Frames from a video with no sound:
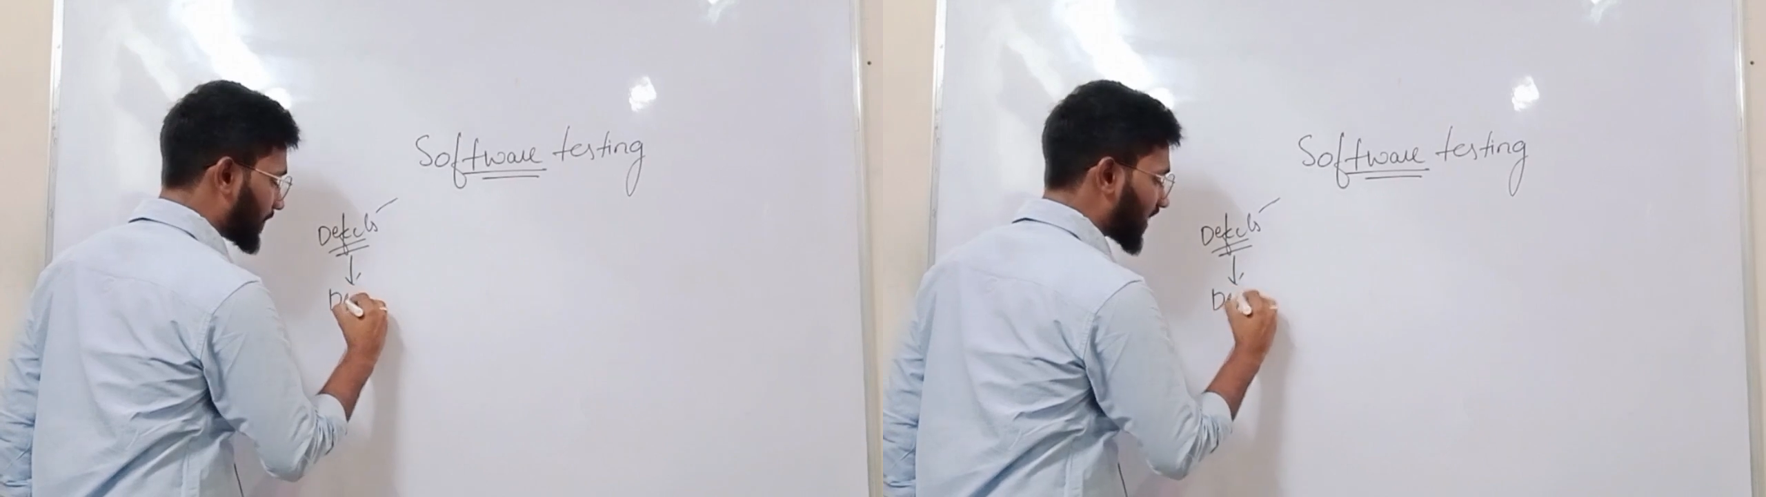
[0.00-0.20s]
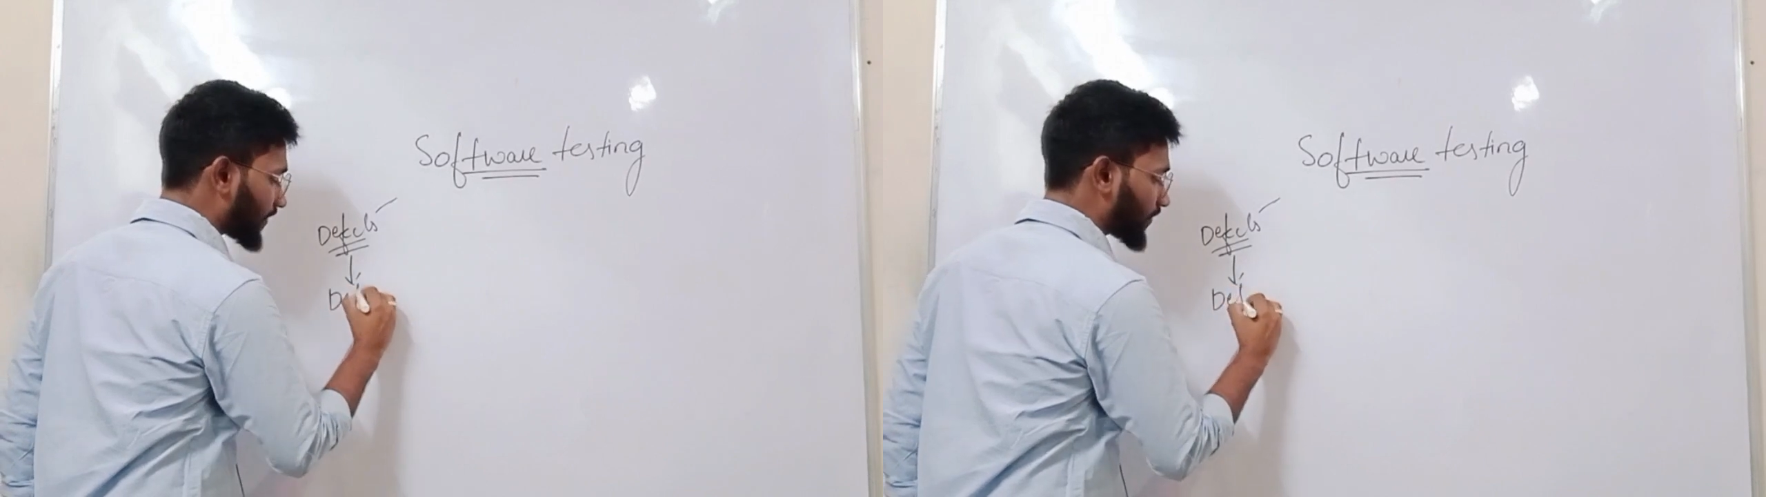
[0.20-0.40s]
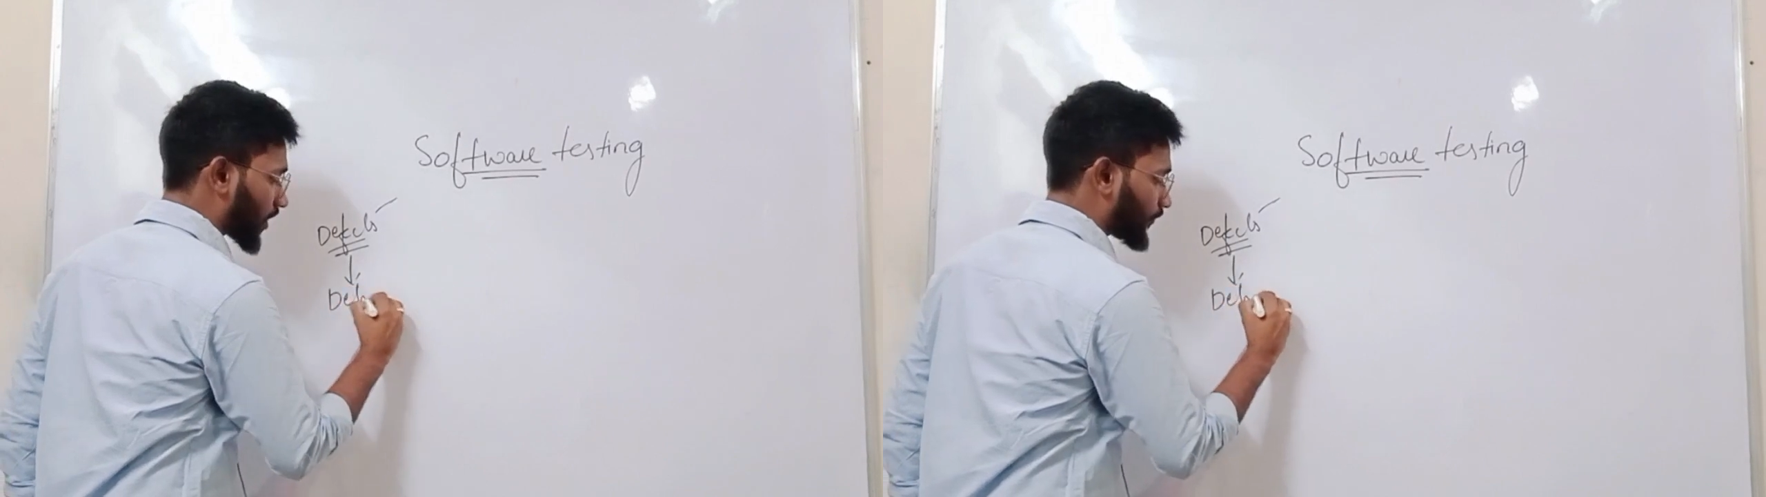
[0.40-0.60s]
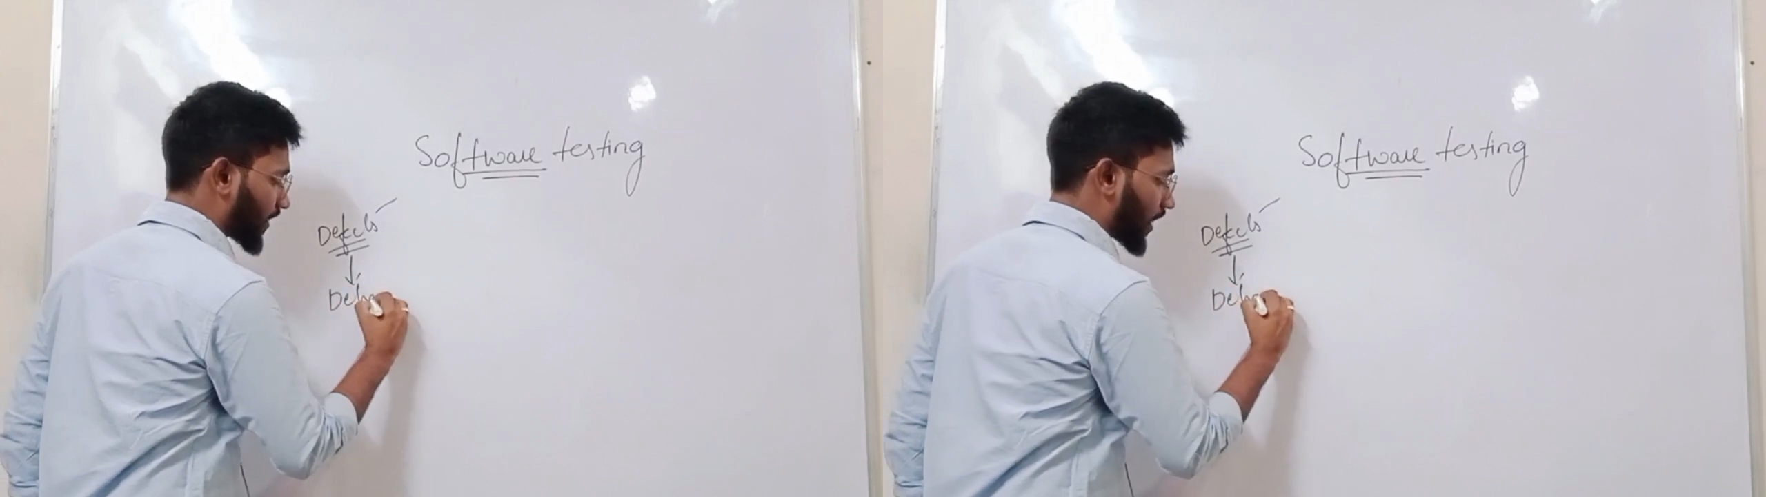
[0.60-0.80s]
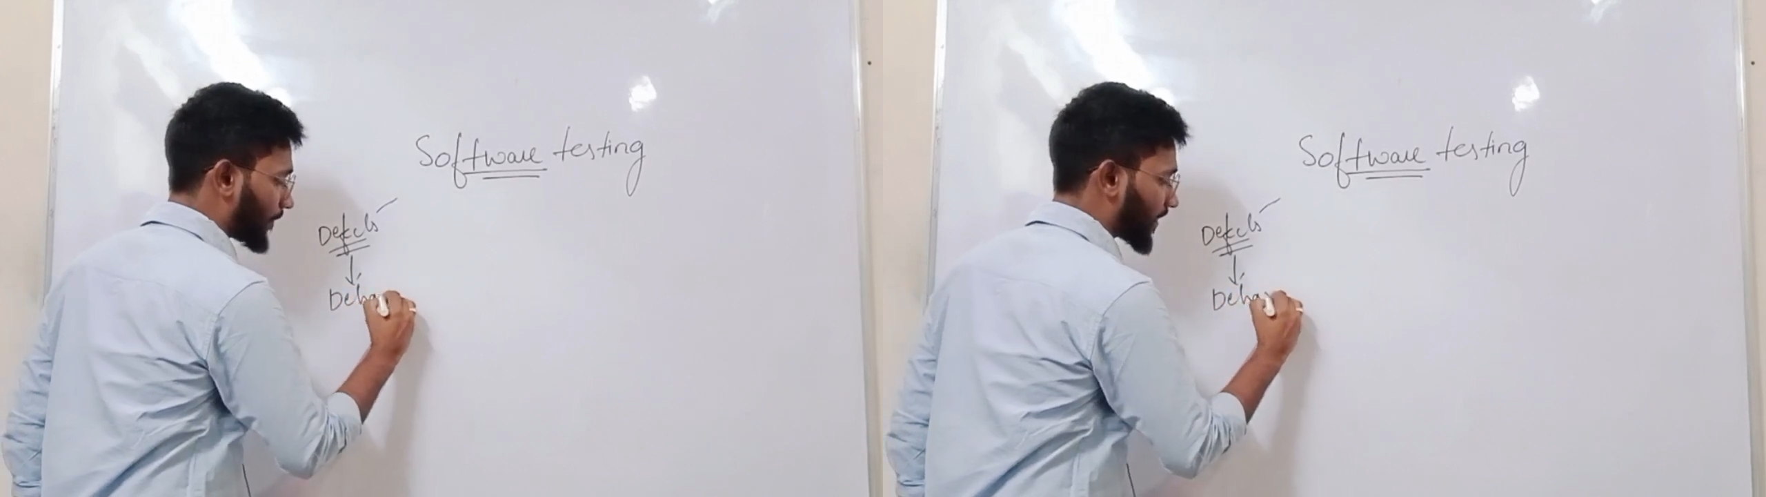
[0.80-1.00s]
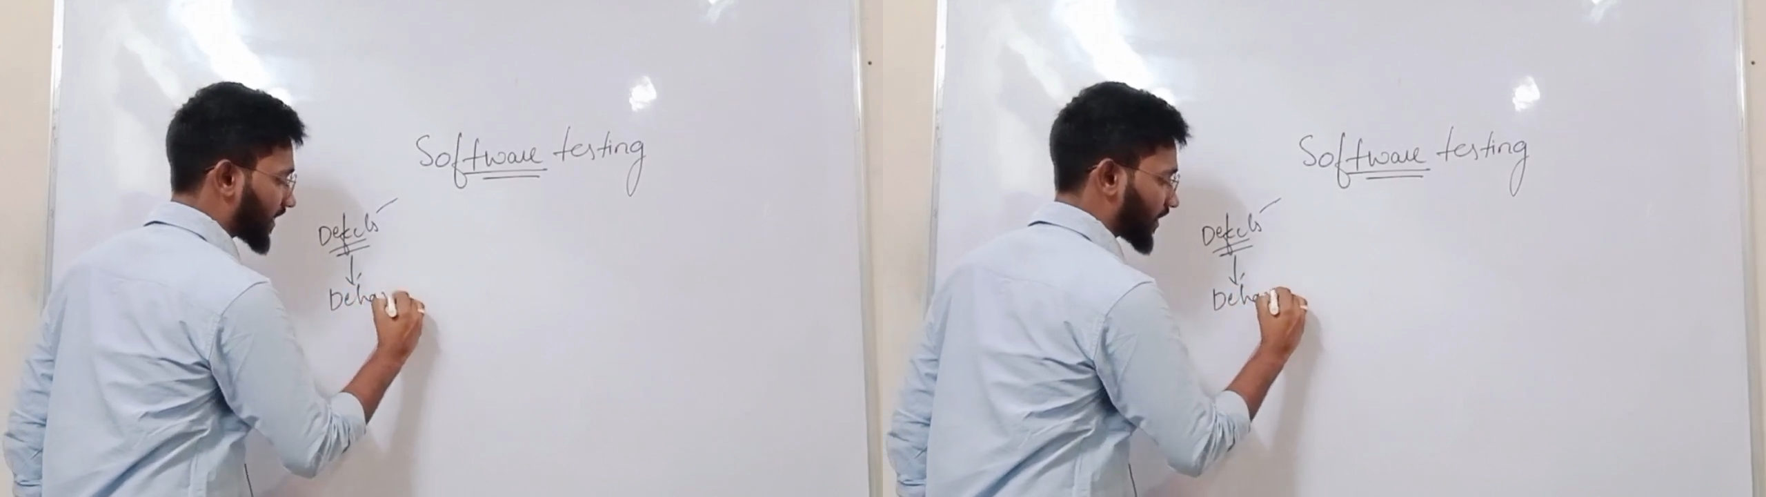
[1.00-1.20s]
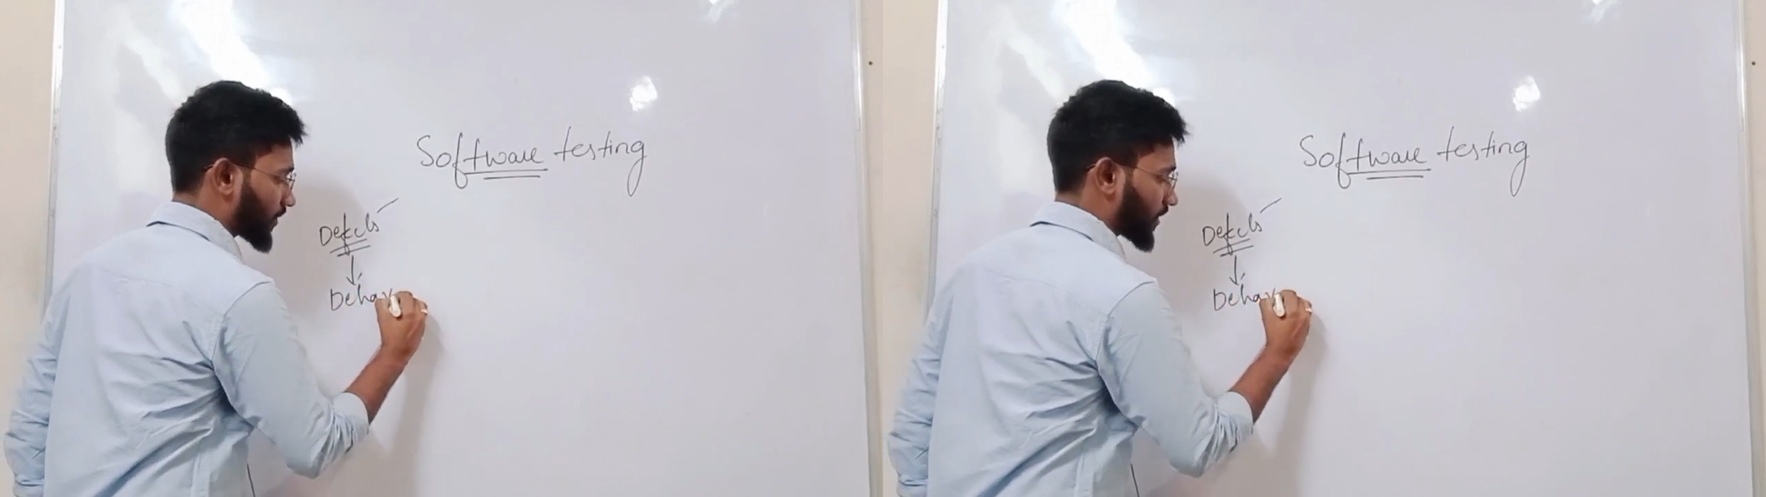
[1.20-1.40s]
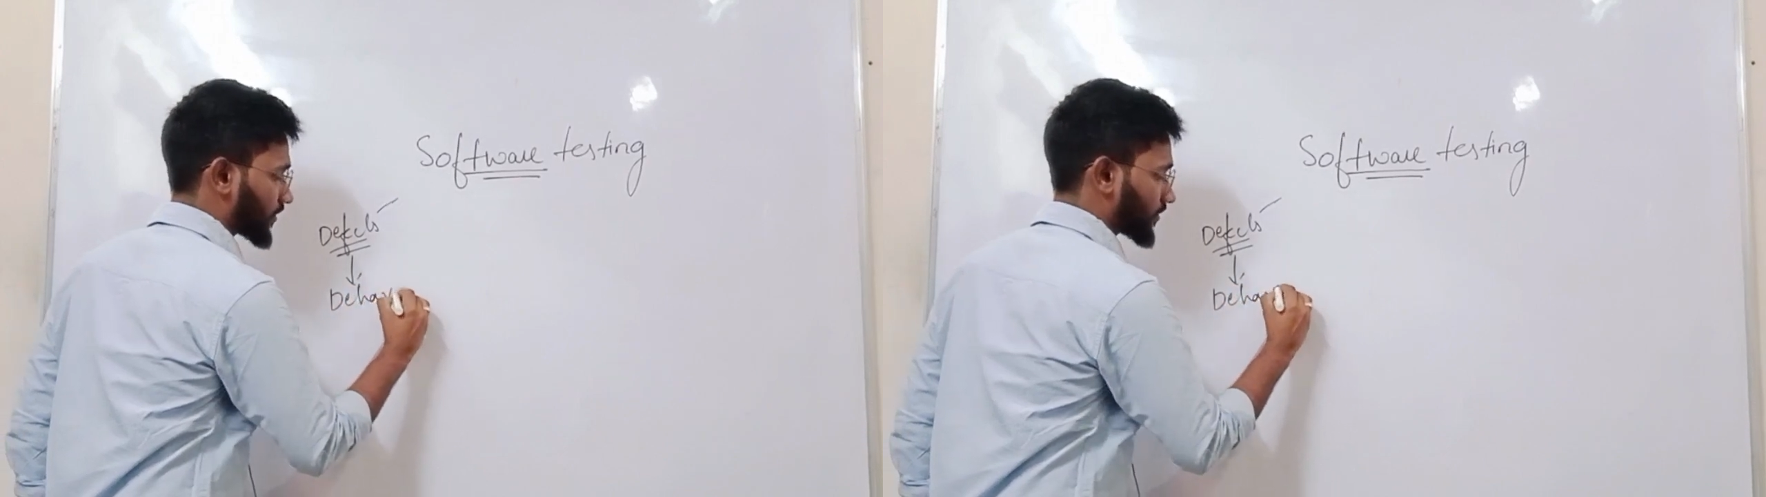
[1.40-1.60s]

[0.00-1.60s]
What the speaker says: behavior of an application.